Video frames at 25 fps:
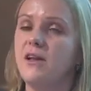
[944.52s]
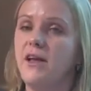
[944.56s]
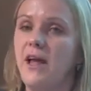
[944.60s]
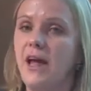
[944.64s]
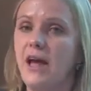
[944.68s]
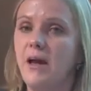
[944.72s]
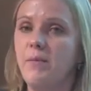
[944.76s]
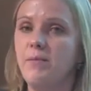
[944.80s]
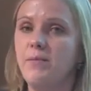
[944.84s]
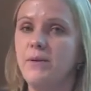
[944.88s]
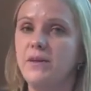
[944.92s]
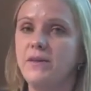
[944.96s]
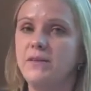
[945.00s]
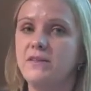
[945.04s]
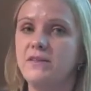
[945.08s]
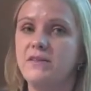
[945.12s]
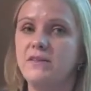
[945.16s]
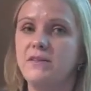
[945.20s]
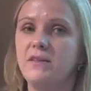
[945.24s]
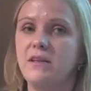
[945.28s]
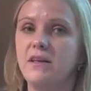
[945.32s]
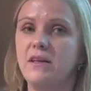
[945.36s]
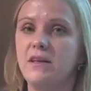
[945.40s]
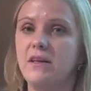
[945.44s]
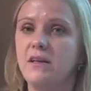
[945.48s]

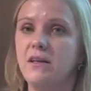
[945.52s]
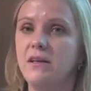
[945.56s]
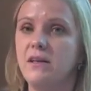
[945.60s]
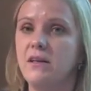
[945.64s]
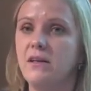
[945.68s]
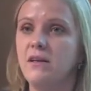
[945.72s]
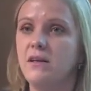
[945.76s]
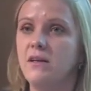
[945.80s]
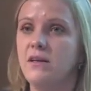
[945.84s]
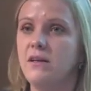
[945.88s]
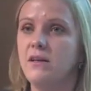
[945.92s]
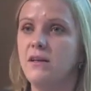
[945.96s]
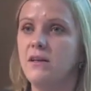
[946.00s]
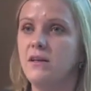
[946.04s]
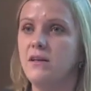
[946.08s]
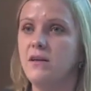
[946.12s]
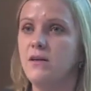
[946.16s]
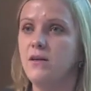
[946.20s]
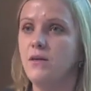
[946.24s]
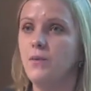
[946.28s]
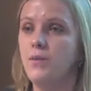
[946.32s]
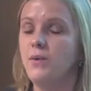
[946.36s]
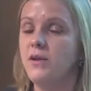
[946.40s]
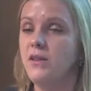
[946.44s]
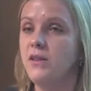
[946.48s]
happens in
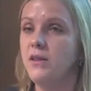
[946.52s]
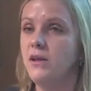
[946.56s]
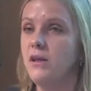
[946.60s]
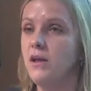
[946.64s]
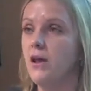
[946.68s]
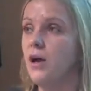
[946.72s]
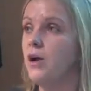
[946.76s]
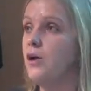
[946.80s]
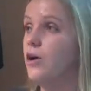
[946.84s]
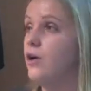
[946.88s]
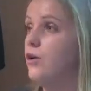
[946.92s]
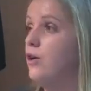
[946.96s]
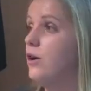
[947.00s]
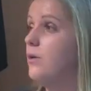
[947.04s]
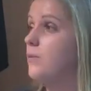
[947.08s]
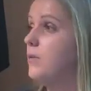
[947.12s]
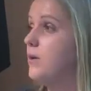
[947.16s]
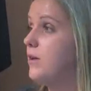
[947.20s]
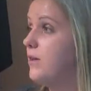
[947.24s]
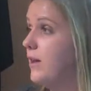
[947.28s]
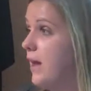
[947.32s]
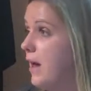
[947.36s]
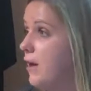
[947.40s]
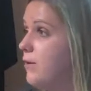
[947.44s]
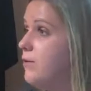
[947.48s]
with the
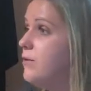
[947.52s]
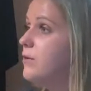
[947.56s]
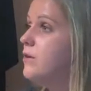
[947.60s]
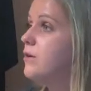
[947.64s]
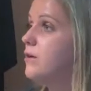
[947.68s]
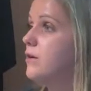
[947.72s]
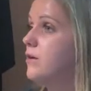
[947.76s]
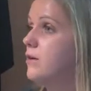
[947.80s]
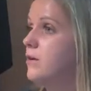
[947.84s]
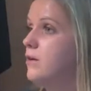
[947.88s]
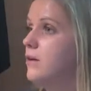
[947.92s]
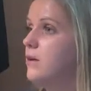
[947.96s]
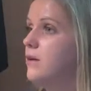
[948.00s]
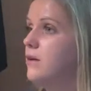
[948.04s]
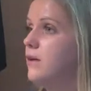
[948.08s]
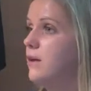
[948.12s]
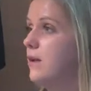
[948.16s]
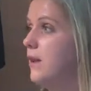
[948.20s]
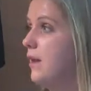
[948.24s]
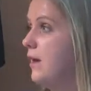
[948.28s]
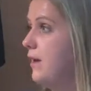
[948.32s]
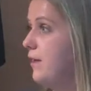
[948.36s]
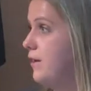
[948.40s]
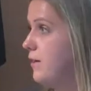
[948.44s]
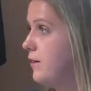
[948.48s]
economic downturn
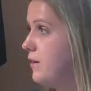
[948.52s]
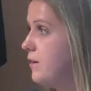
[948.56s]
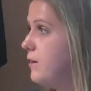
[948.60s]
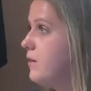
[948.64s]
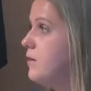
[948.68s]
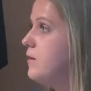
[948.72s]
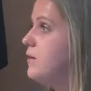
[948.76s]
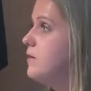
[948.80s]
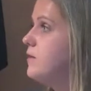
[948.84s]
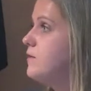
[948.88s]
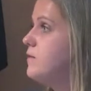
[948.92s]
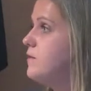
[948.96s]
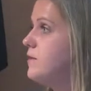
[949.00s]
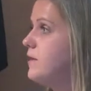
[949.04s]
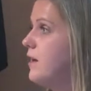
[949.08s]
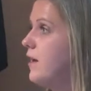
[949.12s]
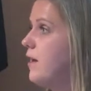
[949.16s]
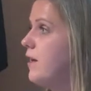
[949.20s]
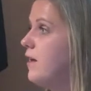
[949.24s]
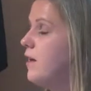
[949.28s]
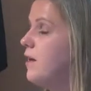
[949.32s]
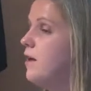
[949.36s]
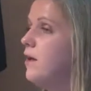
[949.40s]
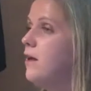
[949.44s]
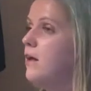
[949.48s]
like
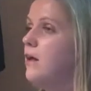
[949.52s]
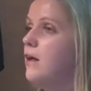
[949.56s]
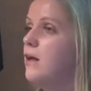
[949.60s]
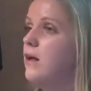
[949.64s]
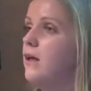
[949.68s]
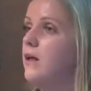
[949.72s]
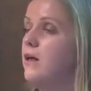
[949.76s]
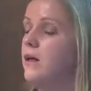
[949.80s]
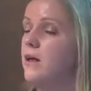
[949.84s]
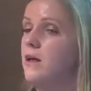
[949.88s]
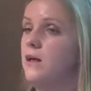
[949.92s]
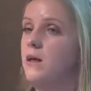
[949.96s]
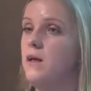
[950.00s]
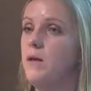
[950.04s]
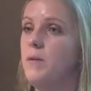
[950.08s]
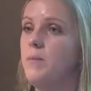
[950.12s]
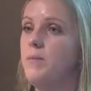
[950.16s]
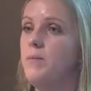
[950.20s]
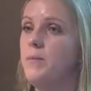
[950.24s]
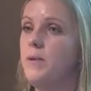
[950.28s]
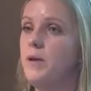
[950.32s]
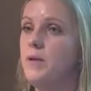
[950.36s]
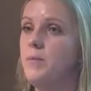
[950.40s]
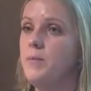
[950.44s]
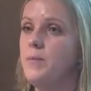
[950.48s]
today.
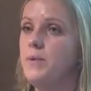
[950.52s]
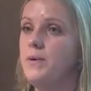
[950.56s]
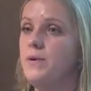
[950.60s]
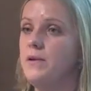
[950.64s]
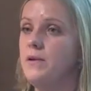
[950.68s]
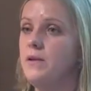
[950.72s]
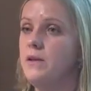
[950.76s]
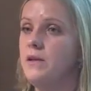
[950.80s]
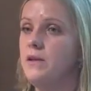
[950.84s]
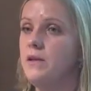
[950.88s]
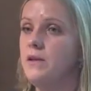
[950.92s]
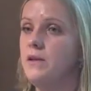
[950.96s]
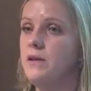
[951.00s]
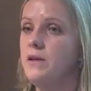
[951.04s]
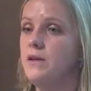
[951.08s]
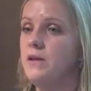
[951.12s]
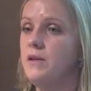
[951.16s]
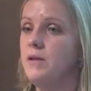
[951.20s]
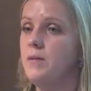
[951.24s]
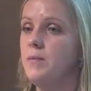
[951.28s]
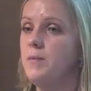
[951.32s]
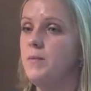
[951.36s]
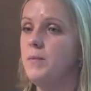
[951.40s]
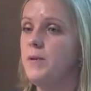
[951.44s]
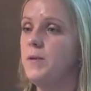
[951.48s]

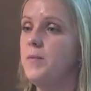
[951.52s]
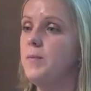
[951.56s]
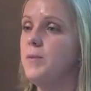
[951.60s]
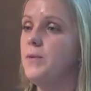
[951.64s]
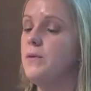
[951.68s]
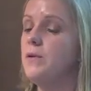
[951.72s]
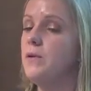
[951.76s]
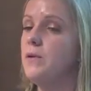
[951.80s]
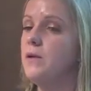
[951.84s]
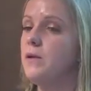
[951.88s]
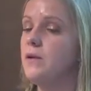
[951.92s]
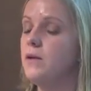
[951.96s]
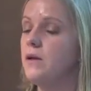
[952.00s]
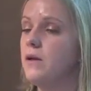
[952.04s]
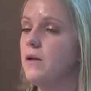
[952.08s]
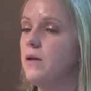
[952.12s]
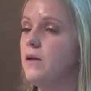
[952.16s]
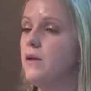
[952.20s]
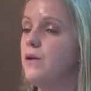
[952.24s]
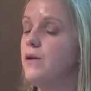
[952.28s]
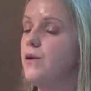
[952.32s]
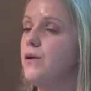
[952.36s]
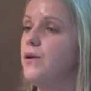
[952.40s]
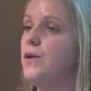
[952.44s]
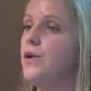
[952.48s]
People
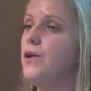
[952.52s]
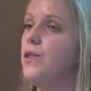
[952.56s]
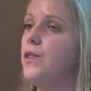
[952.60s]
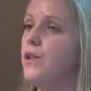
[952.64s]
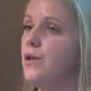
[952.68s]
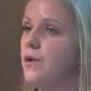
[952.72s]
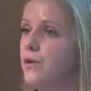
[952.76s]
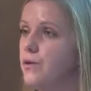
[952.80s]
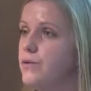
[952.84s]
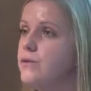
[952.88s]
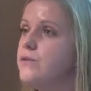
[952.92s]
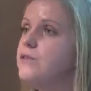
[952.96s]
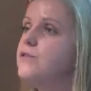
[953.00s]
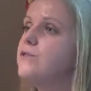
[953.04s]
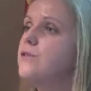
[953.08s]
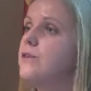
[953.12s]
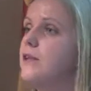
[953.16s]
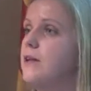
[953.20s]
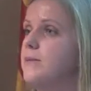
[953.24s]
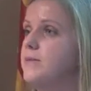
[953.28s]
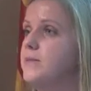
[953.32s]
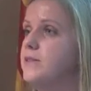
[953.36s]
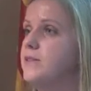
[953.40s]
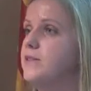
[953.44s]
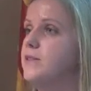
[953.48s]
close to
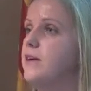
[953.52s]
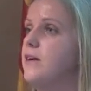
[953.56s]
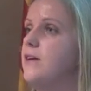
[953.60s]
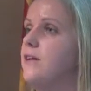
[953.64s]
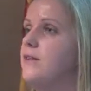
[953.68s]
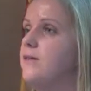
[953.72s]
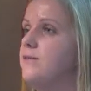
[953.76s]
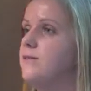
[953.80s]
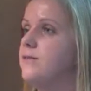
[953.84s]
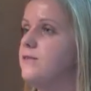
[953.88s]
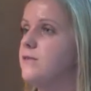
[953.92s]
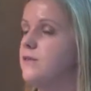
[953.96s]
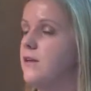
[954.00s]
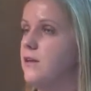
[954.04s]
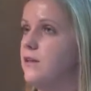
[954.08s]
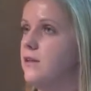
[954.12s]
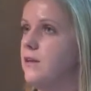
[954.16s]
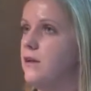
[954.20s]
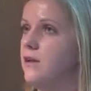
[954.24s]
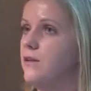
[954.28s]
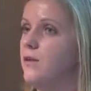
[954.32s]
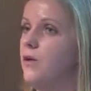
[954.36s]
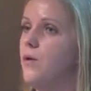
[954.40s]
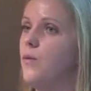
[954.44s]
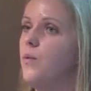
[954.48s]
themselves, and
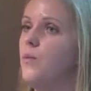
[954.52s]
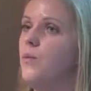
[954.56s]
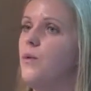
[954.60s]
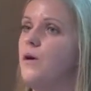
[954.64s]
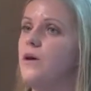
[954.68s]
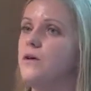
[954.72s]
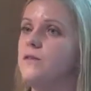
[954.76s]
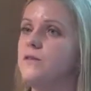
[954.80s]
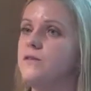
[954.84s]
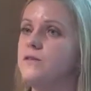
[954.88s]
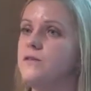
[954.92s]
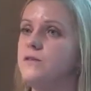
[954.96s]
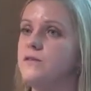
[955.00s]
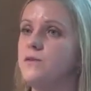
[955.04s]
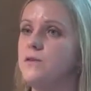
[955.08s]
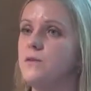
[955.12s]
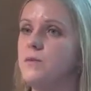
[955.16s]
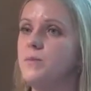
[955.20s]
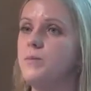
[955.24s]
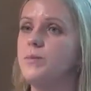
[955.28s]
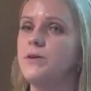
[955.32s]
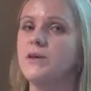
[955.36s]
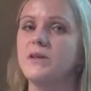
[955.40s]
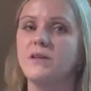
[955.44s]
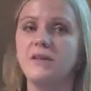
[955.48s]
they don't want to
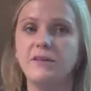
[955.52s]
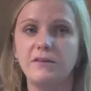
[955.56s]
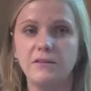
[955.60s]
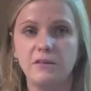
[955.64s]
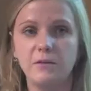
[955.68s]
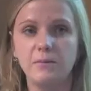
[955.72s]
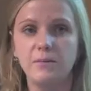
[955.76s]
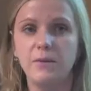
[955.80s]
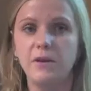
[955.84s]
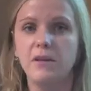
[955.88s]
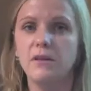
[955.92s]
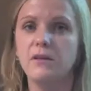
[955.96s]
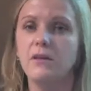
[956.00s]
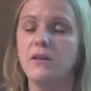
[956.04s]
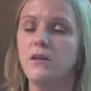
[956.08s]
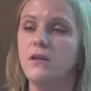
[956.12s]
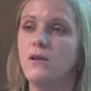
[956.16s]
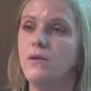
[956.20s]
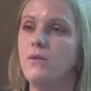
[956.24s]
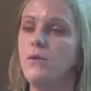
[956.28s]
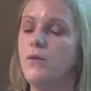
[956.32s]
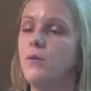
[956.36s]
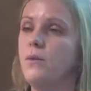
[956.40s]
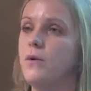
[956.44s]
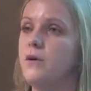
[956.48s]
participate, they
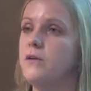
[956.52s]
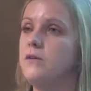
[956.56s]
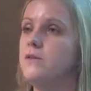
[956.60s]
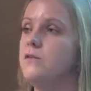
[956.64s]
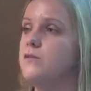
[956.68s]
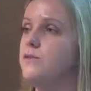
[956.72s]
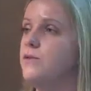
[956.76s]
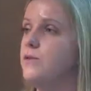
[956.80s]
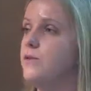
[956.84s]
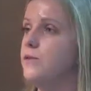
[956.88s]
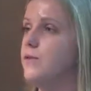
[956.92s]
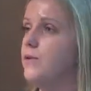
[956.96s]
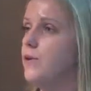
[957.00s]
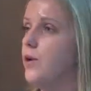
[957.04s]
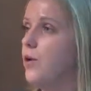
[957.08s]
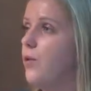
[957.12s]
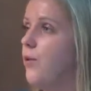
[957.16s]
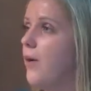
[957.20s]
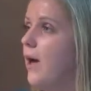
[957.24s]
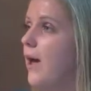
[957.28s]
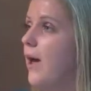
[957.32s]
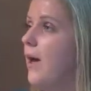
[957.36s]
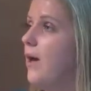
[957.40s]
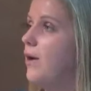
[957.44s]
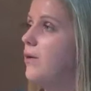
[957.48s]
don't want to
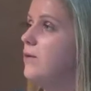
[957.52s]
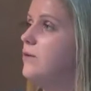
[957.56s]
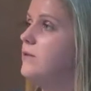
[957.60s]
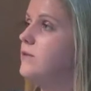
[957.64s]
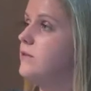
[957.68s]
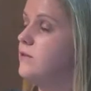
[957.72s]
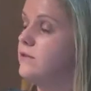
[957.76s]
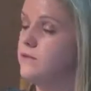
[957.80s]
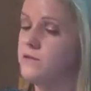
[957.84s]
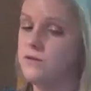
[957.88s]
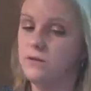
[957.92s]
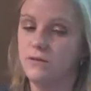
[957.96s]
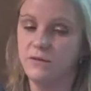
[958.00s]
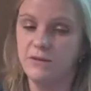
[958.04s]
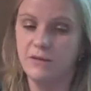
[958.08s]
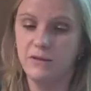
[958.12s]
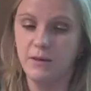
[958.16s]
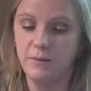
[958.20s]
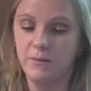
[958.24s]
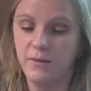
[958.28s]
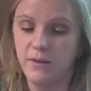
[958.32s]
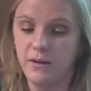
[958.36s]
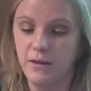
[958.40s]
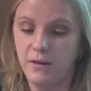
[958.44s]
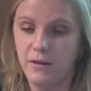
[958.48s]
go out and do
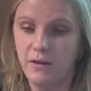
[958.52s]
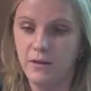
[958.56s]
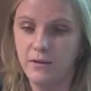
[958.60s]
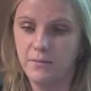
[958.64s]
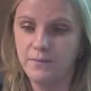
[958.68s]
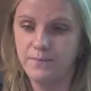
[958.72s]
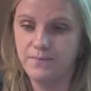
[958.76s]
something.